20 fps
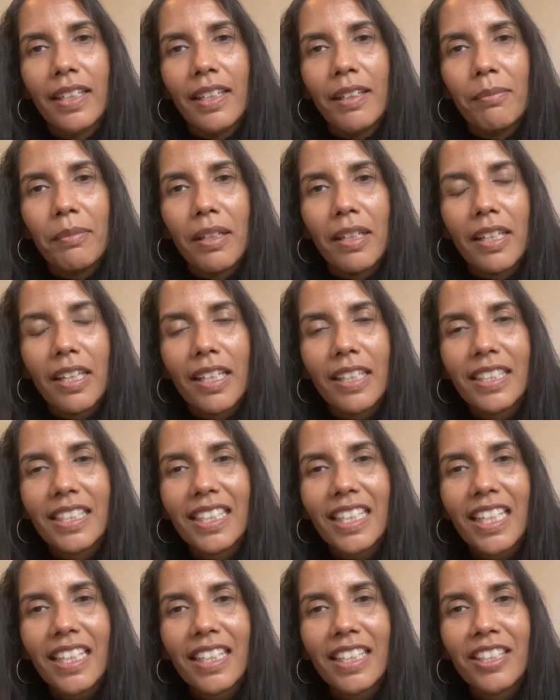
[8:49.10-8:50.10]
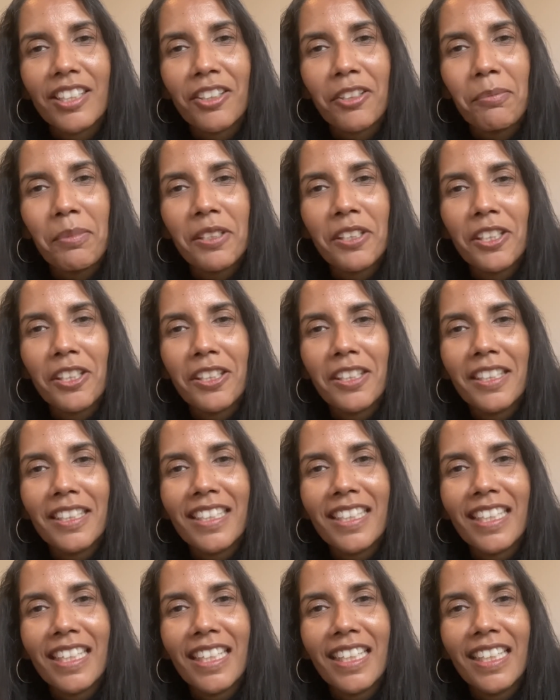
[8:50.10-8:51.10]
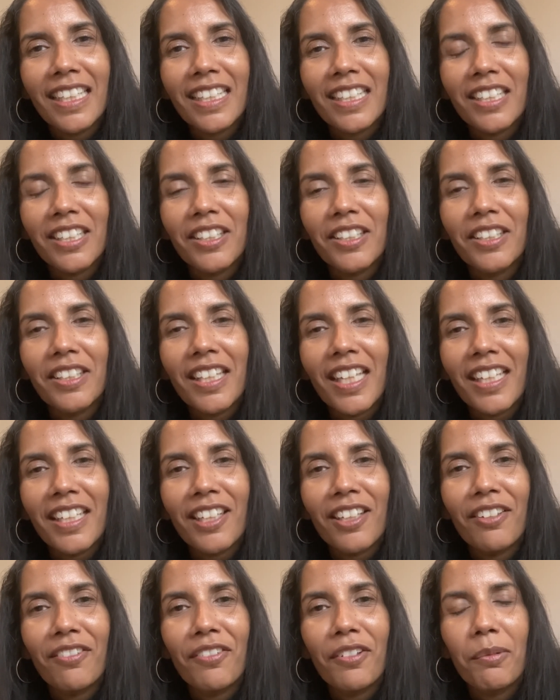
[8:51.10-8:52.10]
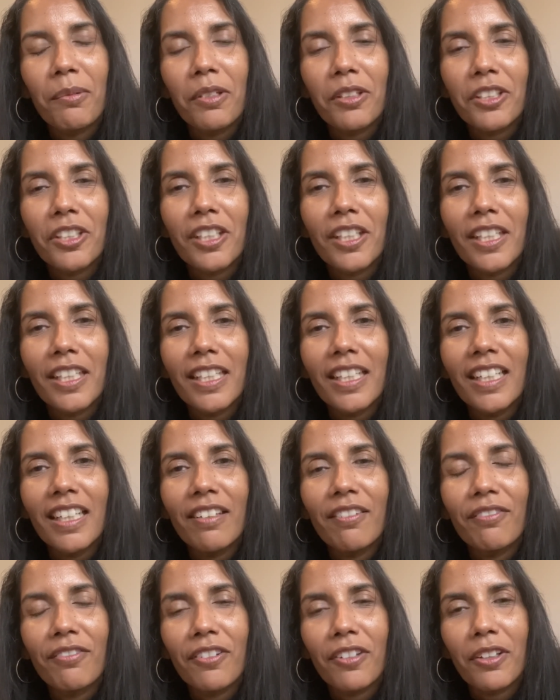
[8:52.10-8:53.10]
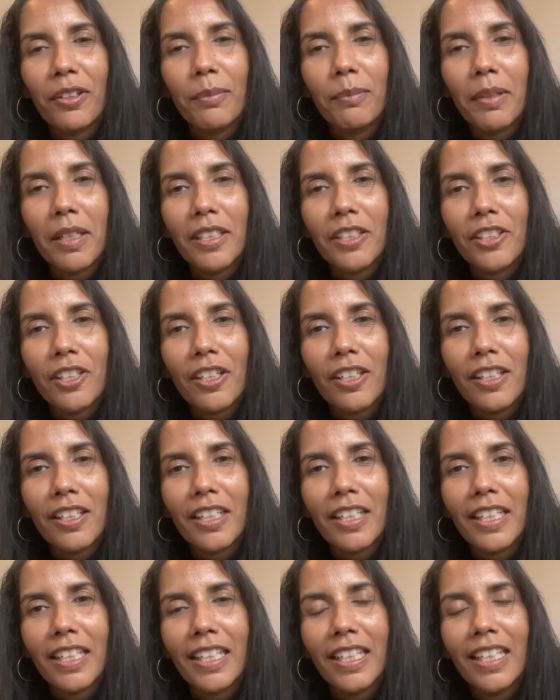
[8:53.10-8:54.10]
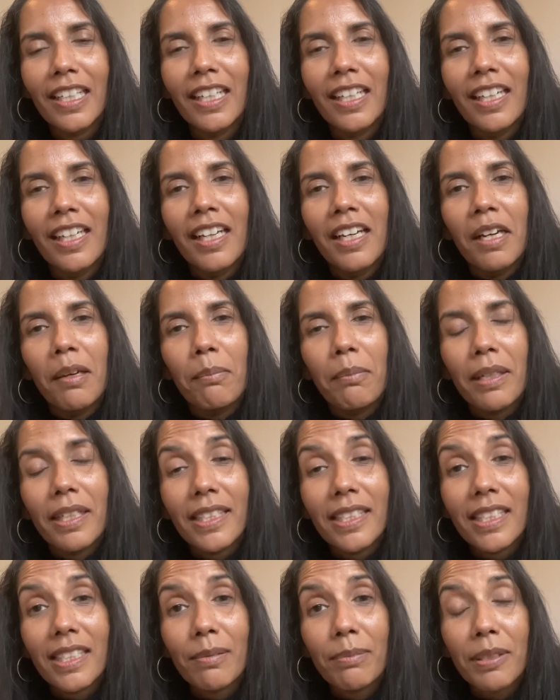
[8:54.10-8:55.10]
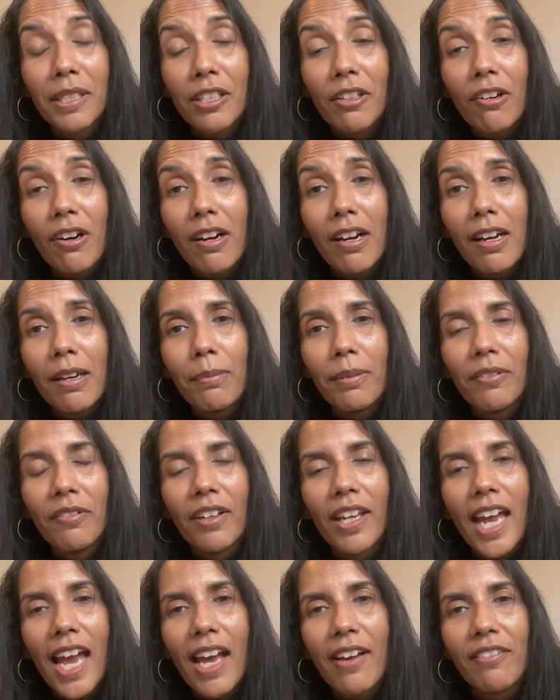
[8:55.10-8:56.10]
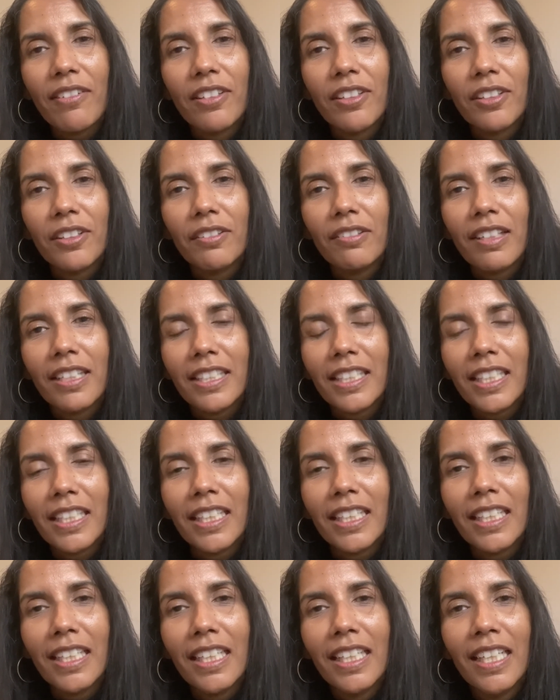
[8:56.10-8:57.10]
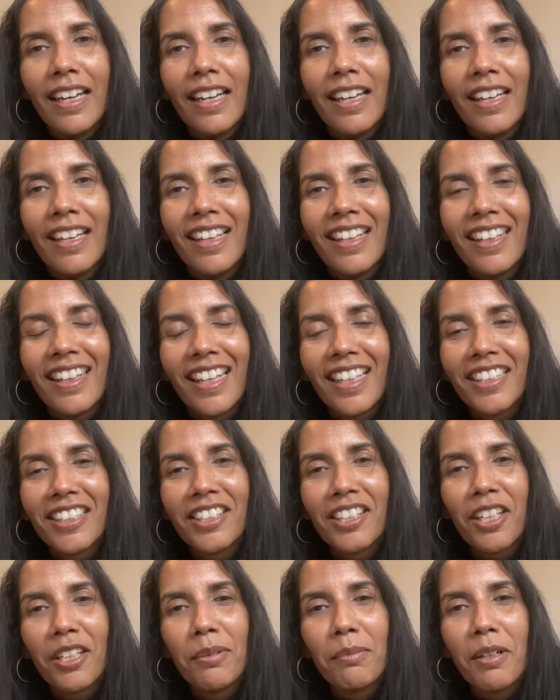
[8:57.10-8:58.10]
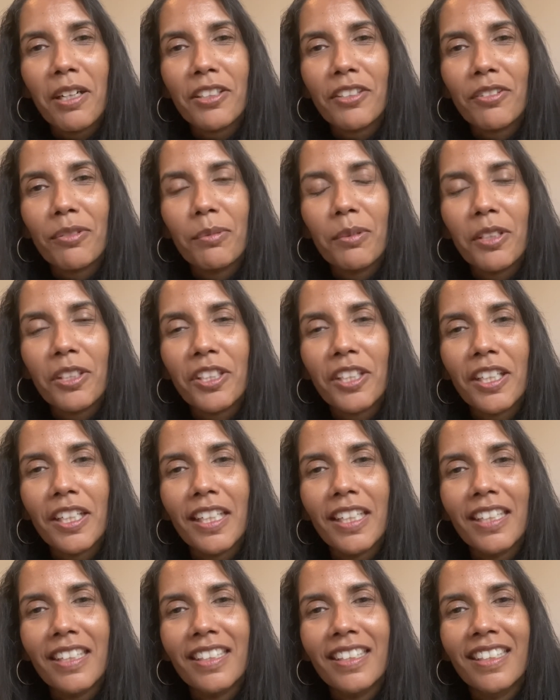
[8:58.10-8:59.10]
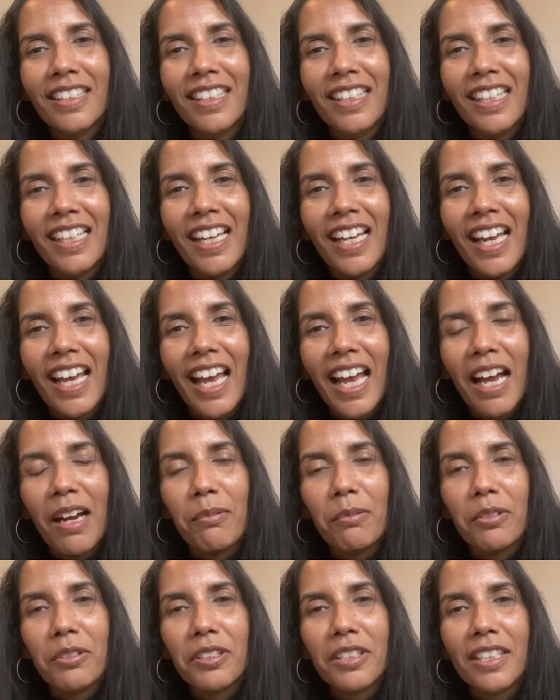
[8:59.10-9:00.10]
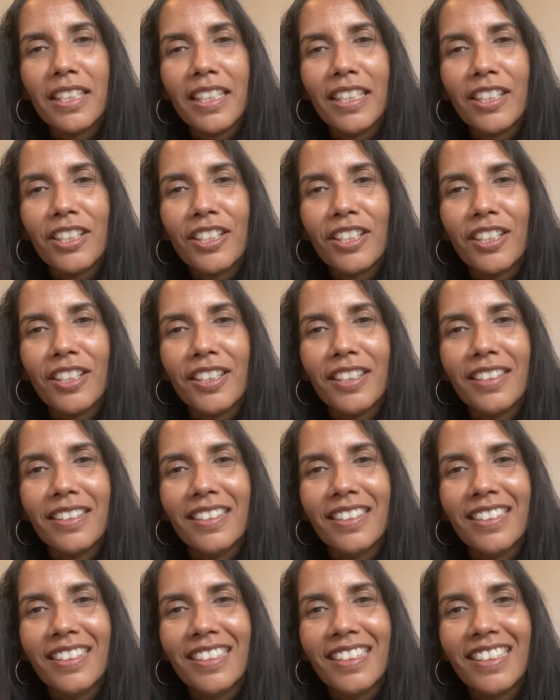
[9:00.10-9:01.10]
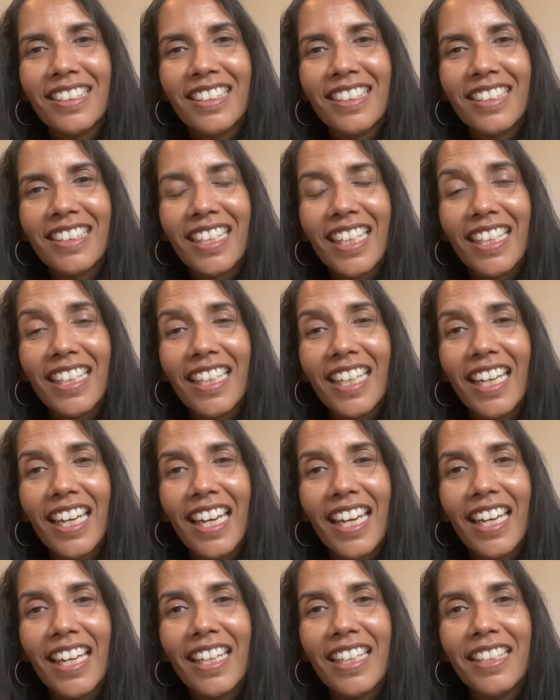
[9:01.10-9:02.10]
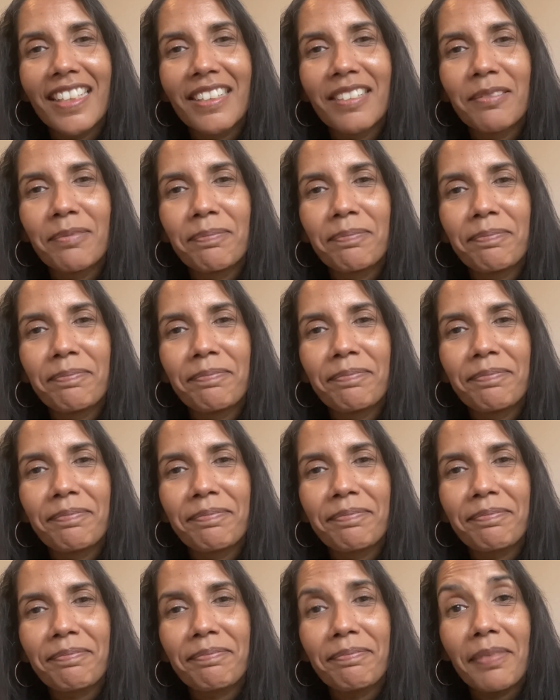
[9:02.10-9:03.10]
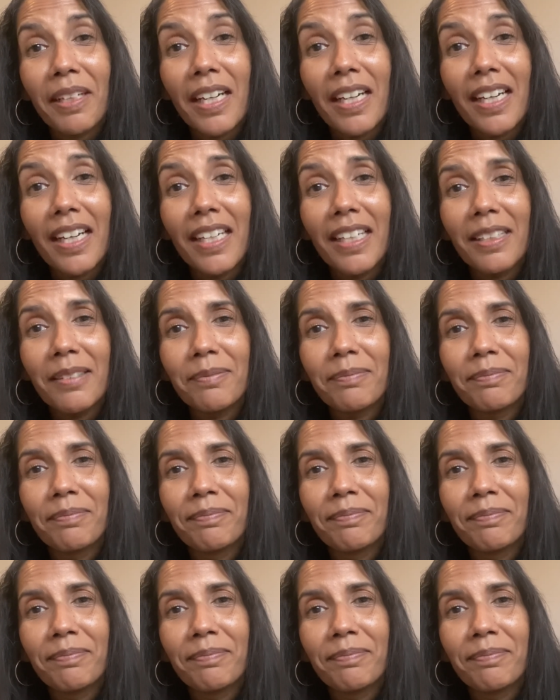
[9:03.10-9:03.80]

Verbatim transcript: But I'd like to take this opportunity to thank you for watching and following my journey. Please subscribe if you haven't already. Thanks so much for watching, and we'll see you soon. Take care. Bye.